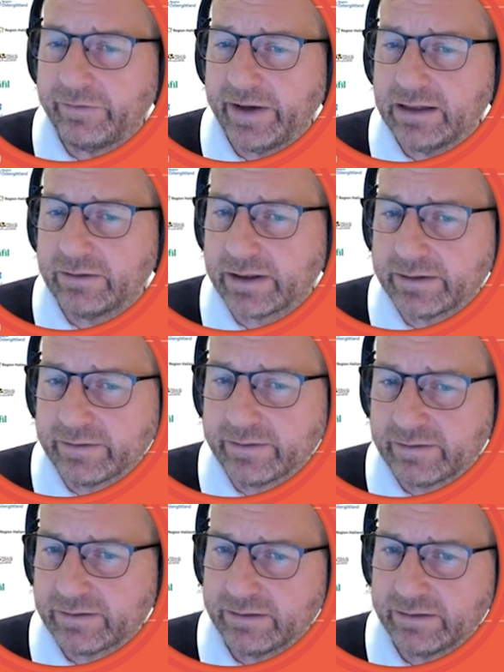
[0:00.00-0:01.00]
failed
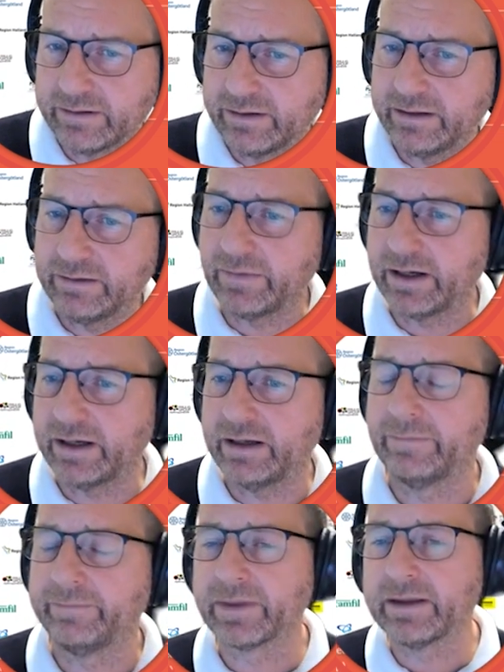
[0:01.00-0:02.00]
runs in
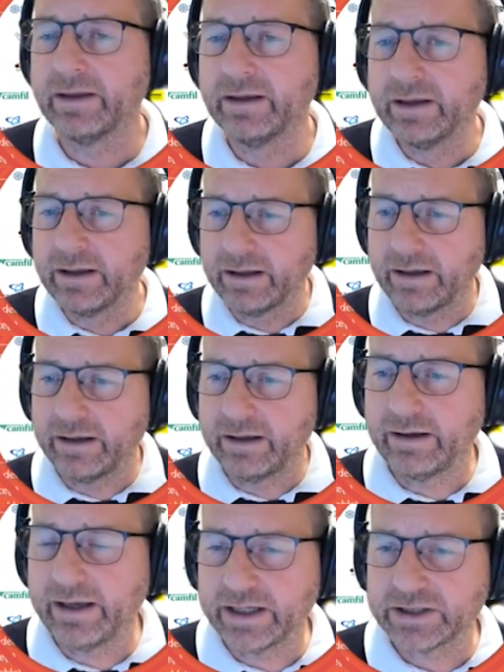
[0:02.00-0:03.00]
my
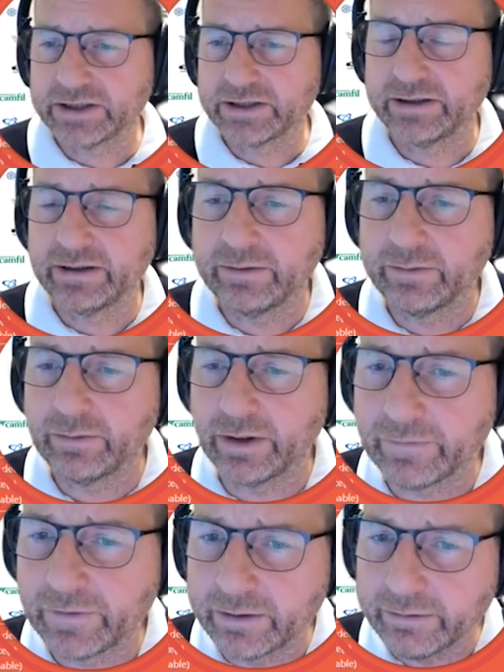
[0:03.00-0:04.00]
Azure
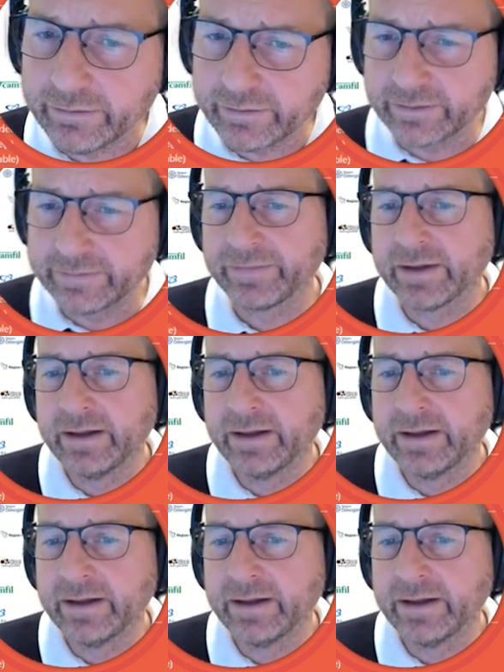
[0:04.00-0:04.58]
workflows.